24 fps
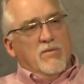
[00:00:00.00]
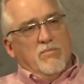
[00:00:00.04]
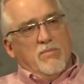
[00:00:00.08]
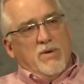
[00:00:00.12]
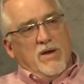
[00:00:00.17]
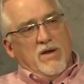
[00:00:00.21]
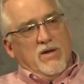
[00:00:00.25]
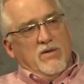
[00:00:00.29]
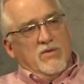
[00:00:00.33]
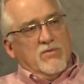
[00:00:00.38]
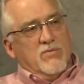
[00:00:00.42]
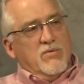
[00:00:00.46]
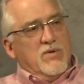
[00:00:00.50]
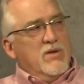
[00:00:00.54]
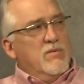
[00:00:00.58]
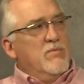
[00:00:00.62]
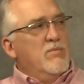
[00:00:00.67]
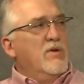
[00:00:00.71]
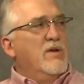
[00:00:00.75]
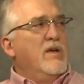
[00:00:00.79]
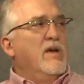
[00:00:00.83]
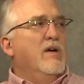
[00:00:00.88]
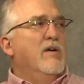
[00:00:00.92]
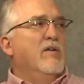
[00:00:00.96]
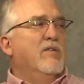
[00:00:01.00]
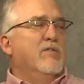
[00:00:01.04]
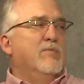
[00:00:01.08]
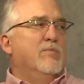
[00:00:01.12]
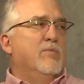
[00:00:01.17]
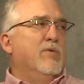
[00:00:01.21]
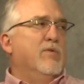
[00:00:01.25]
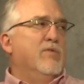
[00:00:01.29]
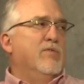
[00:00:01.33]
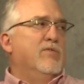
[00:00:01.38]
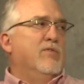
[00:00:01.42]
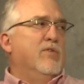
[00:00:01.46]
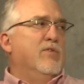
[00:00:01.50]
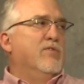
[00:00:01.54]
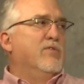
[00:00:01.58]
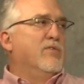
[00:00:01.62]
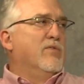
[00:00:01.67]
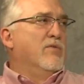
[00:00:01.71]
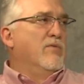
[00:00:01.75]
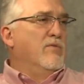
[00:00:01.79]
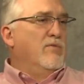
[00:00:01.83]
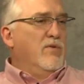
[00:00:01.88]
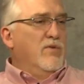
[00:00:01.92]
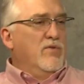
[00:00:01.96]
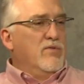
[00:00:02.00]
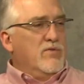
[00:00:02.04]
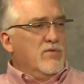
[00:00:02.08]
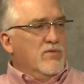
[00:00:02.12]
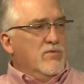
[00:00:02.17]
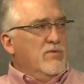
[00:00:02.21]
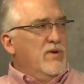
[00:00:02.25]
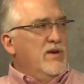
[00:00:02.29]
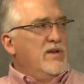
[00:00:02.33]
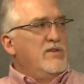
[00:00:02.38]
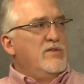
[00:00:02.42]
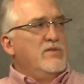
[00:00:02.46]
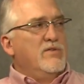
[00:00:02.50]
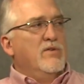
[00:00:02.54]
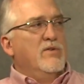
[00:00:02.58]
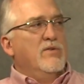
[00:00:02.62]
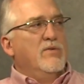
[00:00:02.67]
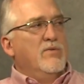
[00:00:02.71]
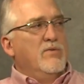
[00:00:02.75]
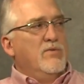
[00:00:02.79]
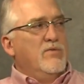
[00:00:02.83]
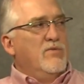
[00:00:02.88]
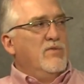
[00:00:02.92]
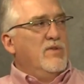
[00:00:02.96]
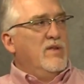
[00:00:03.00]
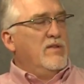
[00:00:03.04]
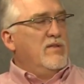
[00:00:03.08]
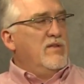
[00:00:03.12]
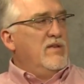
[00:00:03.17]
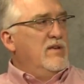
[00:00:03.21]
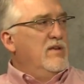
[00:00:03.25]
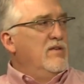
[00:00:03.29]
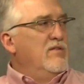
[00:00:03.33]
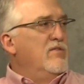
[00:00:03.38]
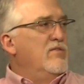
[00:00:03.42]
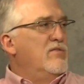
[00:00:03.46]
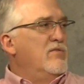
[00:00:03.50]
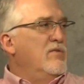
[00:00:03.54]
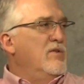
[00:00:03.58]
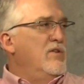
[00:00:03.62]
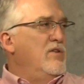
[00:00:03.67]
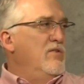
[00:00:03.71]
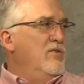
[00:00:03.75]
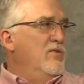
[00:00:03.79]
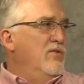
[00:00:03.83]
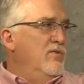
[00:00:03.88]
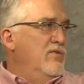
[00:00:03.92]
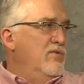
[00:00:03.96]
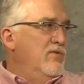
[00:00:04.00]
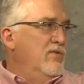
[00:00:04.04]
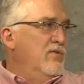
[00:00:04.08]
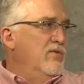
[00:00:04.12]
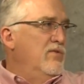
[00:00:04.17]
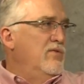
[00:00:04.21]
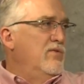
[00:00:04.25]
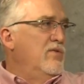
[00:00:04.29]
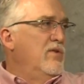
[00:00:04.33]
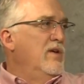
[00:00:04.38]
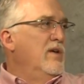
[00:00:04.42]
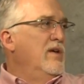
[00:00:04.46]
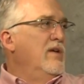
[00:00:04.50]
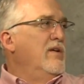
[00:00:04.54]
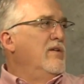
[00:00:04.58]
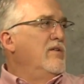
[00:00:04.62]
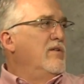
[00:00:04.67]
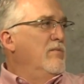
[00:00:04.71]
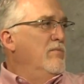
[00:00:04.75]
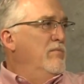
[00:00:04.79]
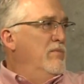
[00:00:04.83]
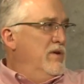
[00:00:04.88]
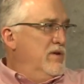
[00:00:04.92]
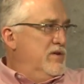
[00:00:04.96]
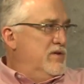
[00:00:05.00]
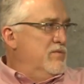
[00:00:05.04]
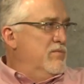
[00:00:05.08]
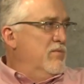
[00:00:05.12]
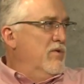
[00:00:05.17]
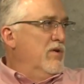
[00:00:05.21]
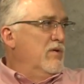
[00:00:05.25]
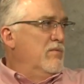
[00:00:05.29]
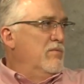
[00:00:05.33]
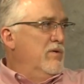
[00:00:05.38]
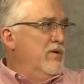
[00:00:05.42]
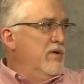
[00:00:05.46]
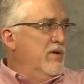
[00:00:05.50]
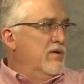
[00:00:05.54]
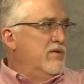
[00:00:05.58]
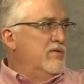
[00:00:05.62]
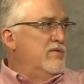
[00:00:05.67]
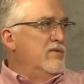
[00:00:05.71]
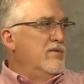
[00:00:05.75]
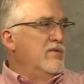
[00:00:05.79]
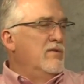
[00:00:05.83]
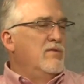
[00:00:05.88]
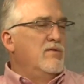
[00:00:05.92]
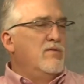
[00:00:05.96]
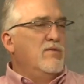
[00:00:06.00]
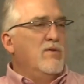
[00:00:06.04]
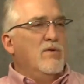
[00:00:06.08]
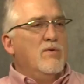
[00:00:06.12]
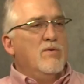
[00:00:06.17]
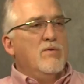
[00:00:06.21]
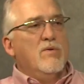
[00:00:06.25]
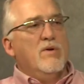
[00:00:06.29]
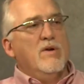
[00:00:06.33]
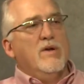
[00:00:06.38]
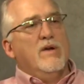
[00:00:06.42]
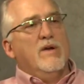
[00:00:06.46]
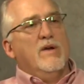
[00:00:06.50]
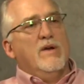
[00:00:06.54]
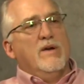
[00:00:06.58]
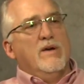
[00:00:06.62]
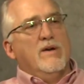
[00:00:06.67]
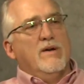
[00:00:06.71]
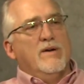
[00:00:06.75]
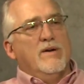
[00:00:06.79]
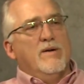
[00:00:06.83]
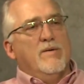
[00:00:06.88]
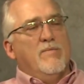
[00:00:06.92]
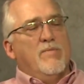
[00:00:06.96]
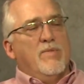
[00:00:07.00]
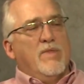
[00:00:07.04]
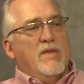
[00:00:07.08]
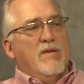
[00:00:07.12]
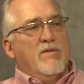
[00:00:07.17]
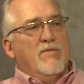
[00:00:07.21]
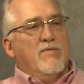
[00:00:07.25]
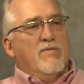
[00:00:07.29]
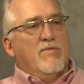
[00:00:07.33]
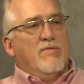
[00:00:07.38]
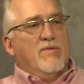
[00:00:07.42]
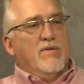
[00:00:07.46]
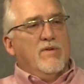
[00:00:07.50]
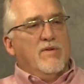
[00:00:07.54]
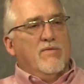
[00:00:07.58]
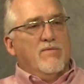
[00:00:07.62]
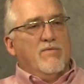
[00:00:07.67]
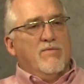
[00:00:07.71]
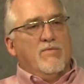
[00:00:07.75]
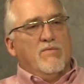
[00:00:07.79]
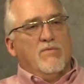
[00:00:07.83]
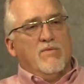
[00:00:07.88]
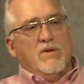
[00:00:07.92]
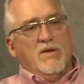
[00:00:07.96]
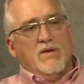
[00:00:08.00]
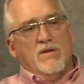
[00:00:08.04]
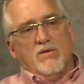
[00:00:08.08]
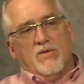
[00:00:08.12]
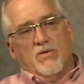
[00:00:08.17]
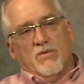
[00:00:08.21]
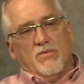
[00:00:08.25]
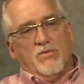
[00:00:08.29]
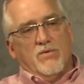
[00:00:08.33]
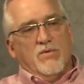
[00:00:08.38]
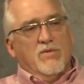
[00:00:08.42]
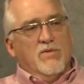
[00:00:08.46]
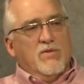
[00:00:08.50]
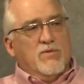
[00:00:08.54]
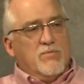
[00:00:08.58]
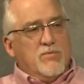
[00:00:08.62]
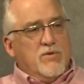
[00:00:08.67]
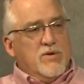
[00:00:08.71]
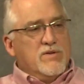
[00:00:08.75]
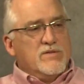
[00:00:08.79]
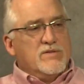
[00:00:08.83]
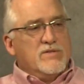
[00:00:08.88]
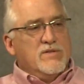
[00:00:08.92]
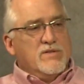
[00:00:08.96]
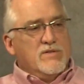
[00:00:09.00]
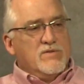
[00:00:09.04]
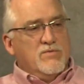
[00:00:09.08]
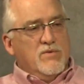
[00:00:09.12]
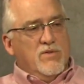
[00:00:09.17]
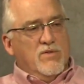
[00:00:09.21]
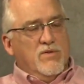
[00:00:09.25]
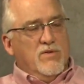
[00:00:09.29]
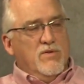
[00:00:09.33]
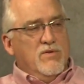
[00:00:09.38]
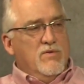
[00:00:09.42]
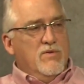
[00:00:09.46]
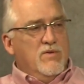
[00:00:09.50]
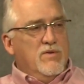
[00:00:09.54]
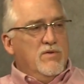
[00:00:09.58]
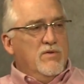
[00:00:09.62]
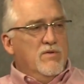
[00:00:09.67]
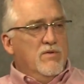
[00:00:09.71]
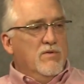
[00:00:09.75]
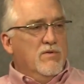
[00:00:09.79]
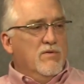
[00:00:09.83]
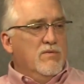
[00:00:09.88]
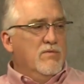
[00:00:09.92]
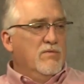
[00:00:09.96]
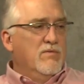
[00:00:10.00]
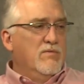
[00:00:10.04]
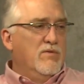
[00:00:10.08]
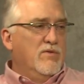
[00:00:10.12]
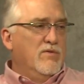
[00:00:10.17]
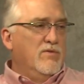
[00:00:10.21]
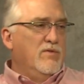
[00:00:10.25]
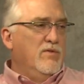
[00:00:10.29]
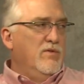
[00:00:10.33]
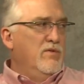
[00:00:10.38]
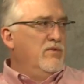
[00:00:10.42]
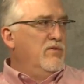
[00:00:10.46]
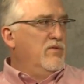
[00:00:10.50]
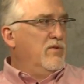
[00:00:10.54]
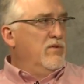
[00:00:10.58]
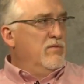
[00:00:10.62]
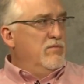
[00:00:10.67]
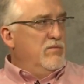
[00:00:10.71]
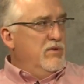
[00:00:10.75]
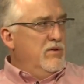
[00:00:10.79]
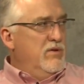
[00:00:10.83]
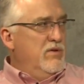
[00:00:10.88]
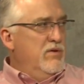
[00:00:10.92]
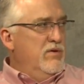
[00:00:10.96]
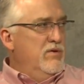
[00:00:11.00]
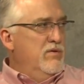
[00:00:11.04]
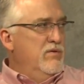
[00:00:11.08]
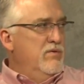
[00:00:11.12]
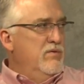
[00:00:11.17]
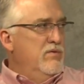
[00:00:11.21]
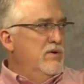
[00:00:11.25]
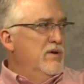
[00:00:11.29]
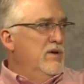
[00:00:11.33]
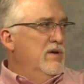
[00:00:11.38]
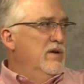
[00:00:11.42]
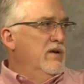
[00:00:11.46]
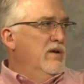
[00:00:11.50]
pounds weaned per cow exposed. Those are ratios that the industry uses to benchmark production. So if we go through this process with you and your results are below